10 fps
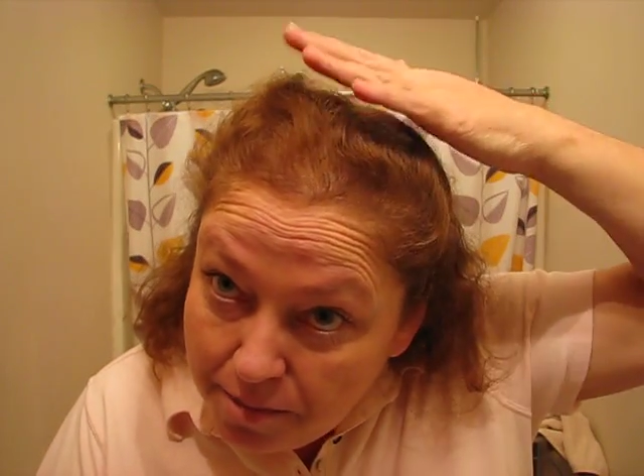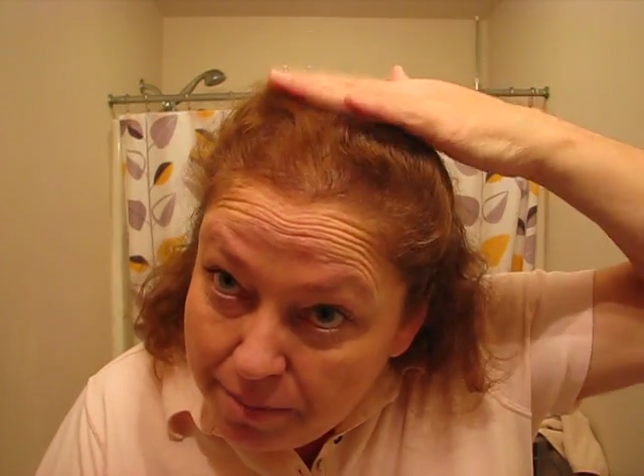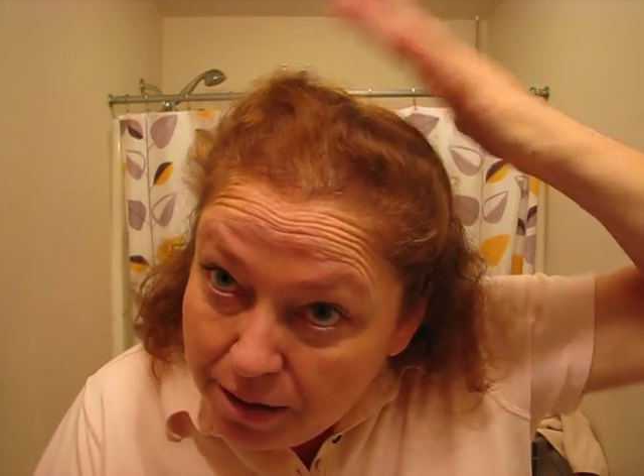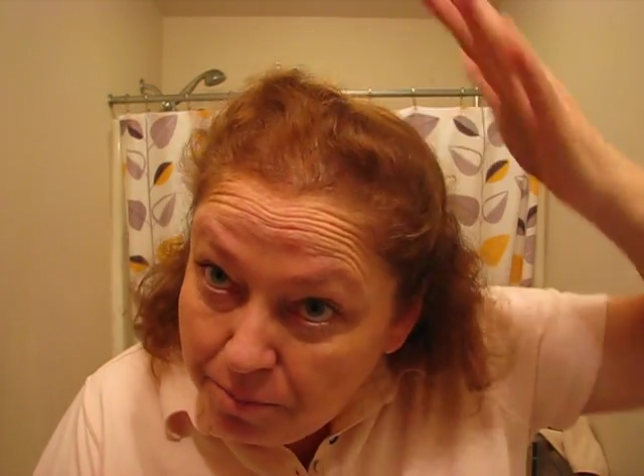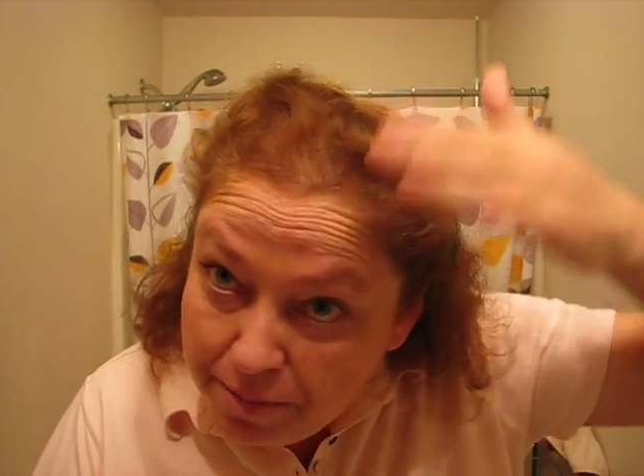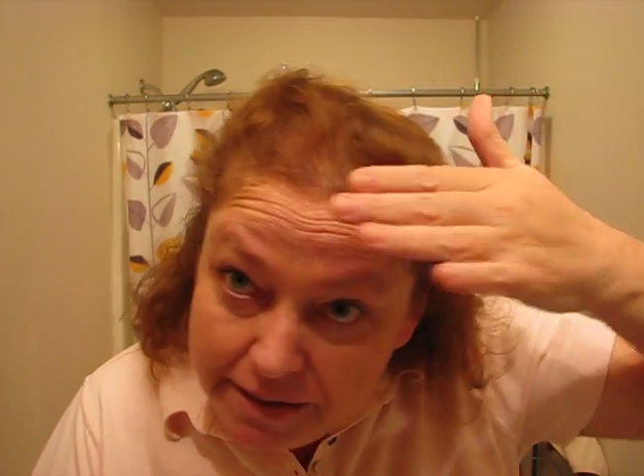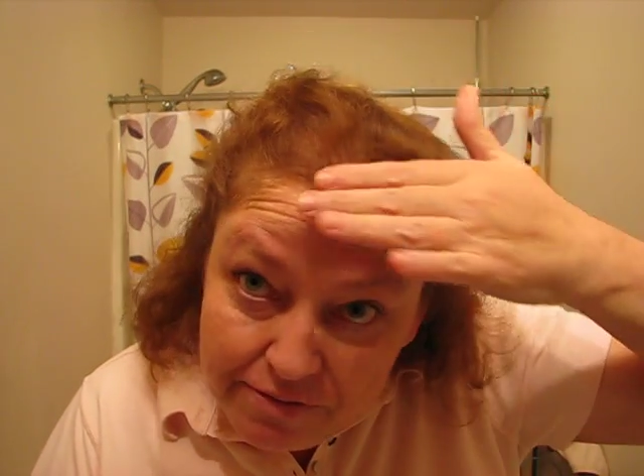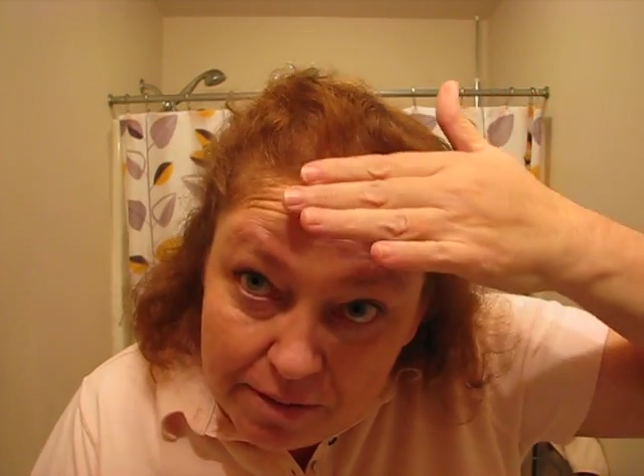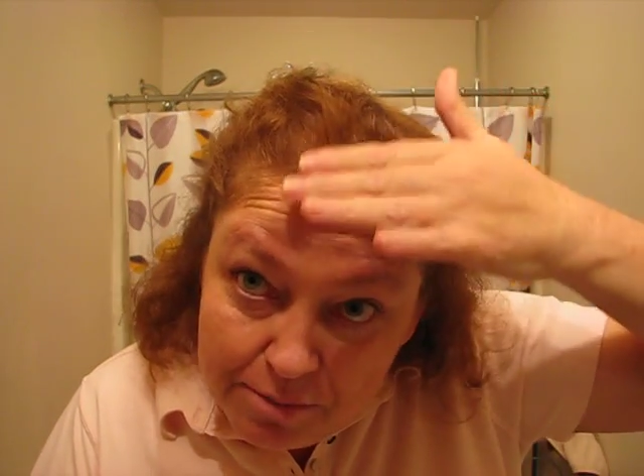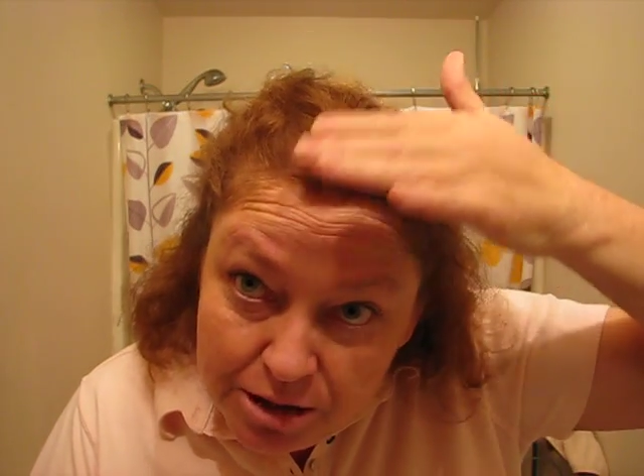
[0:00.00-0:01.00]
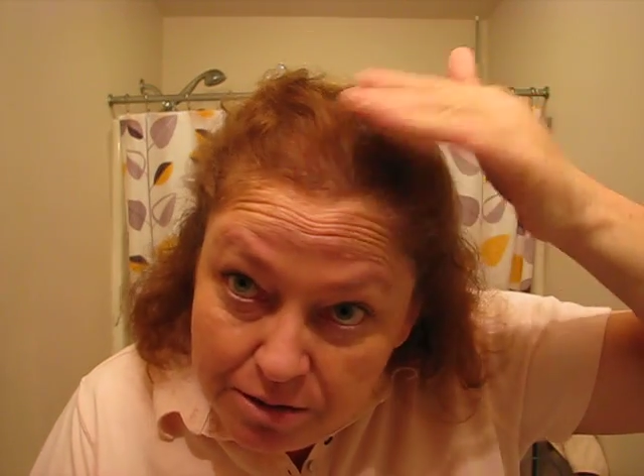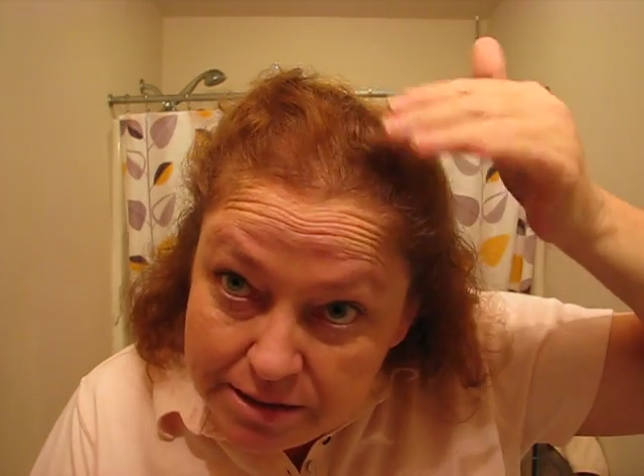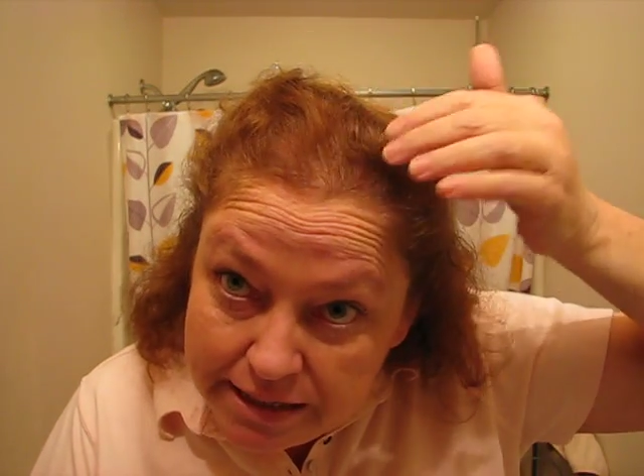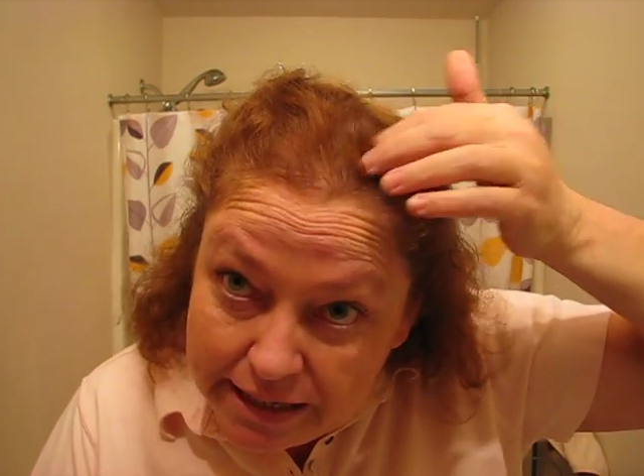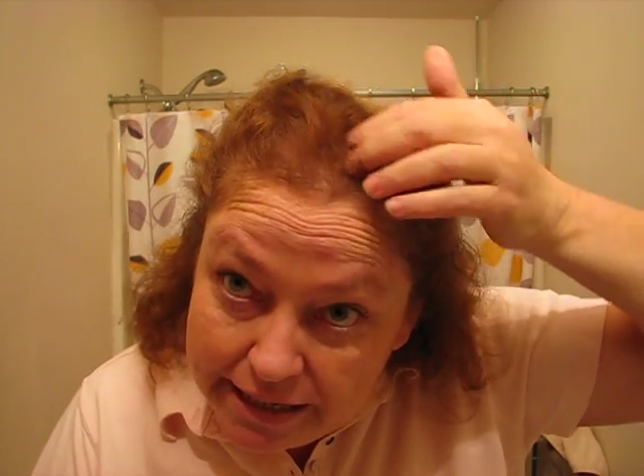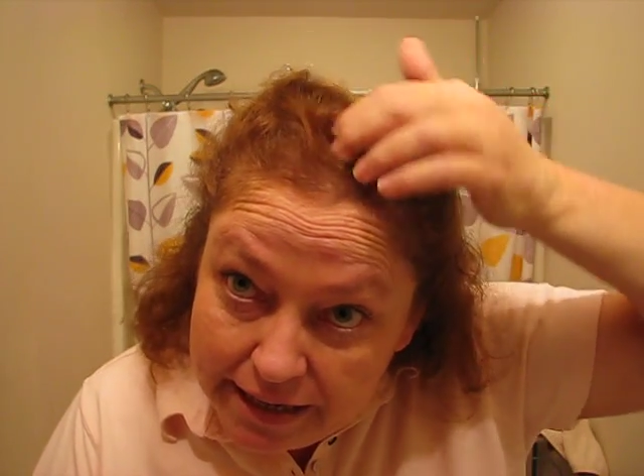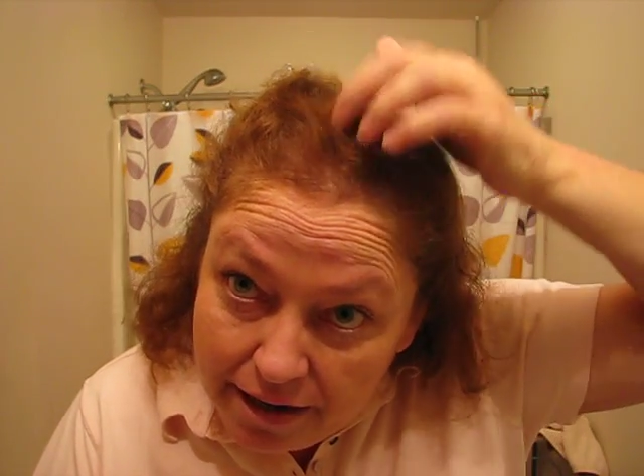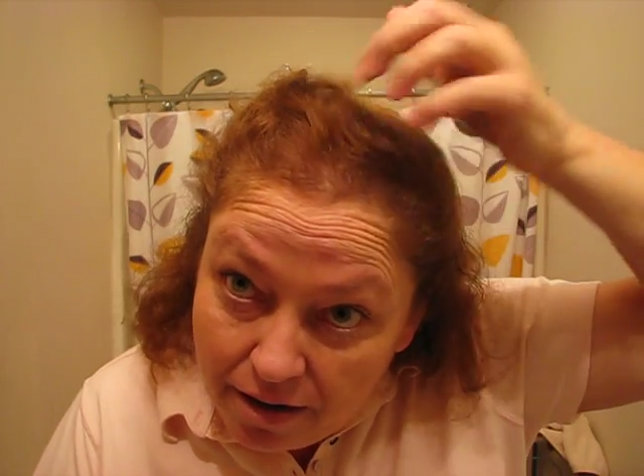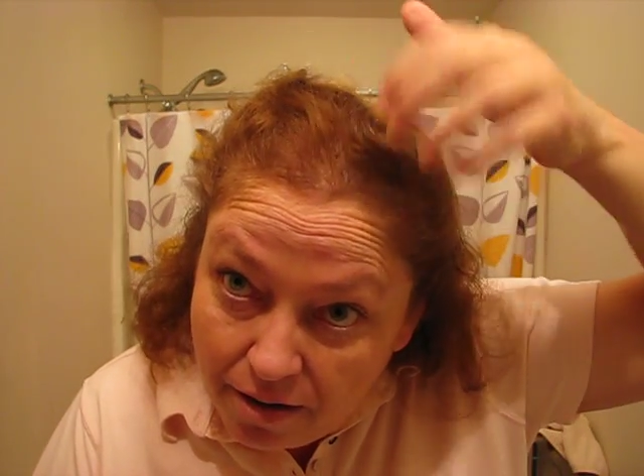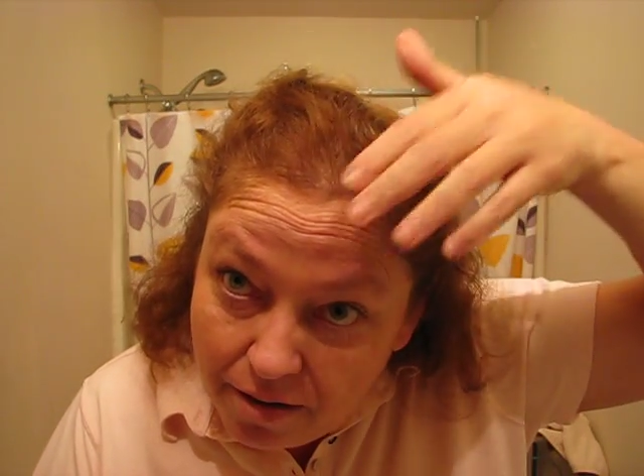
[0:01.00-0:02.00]
but I don't believe I'm losing any
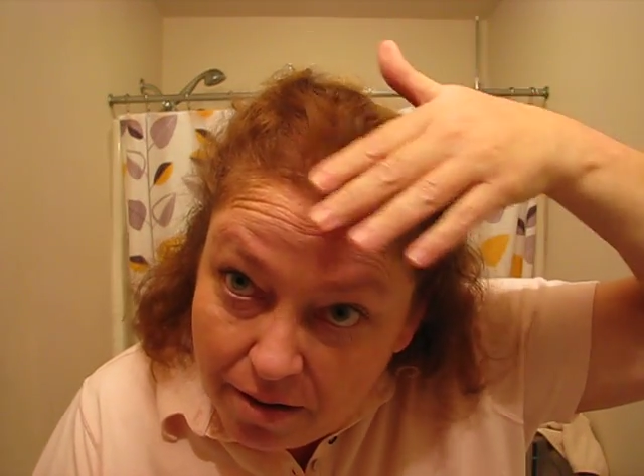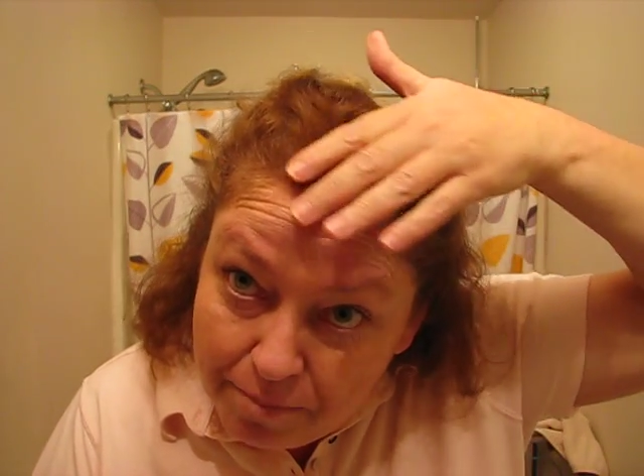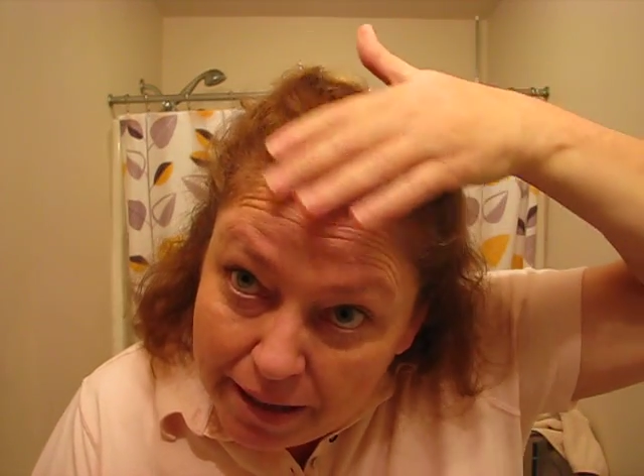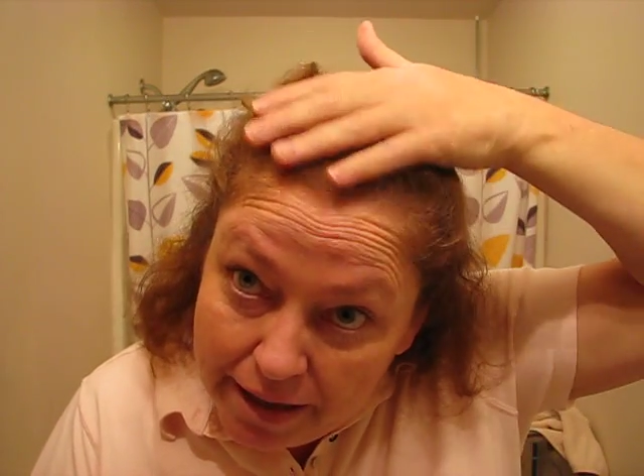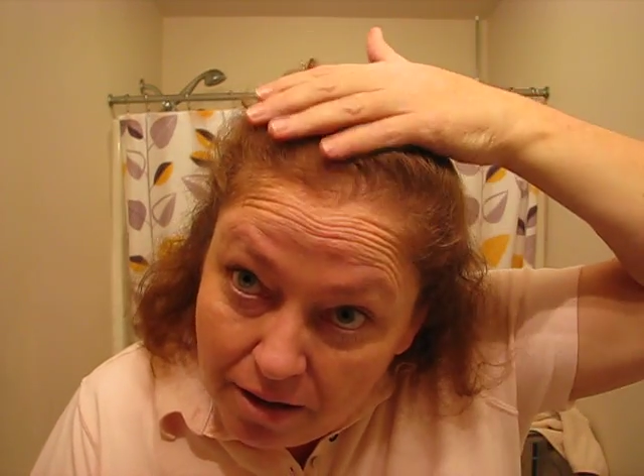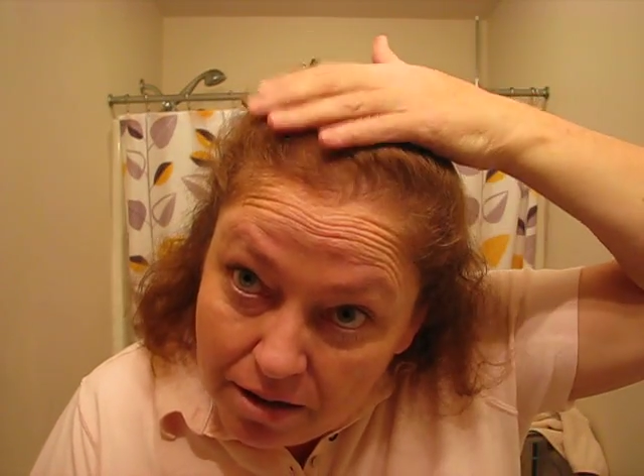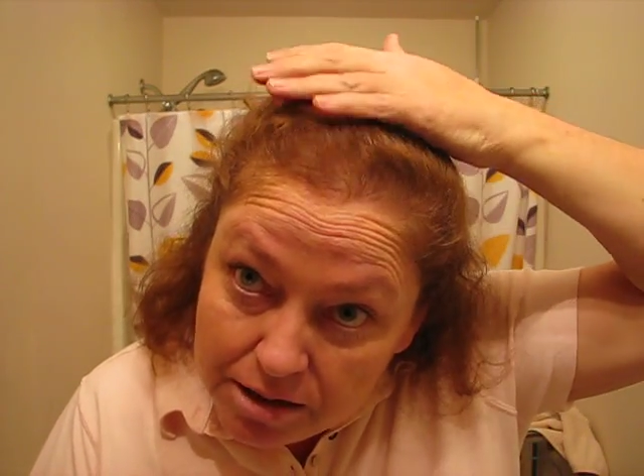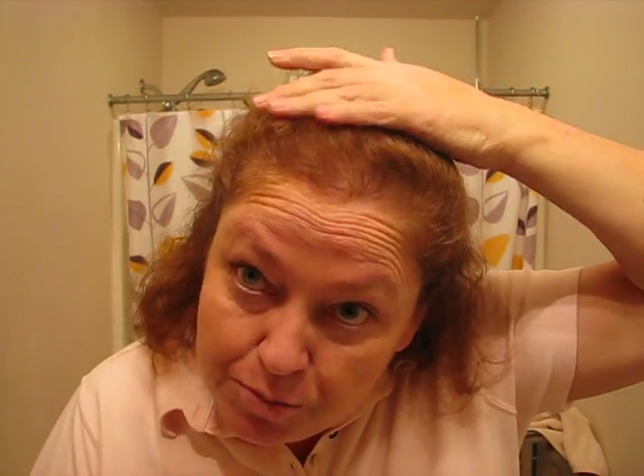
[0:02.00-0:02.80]
hair. My hair looks